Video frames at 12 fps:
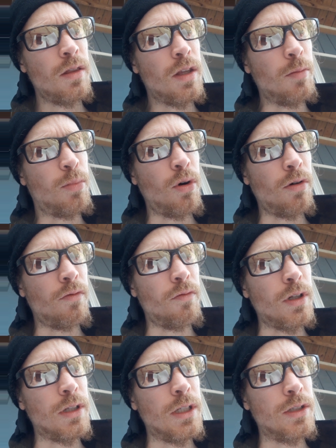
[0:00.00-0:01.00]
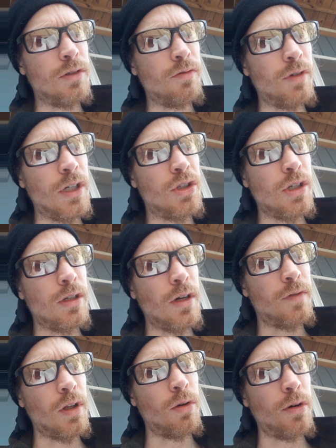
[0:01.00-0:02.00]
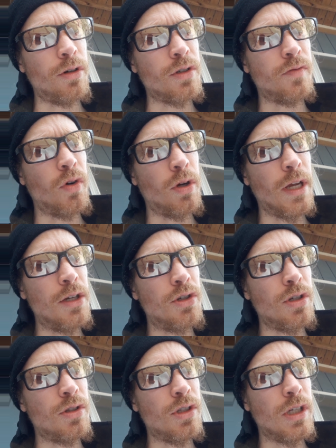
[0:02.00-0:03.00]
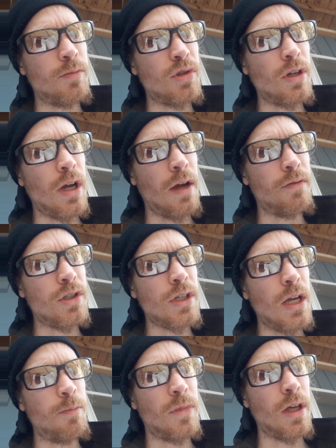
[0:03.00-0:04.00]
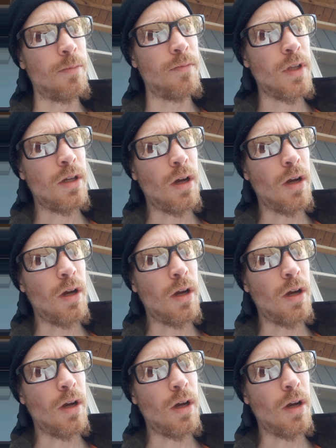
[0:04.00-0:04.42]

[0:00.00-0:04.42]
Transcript: The important region of the lawyer's vocation seems to have escaped them.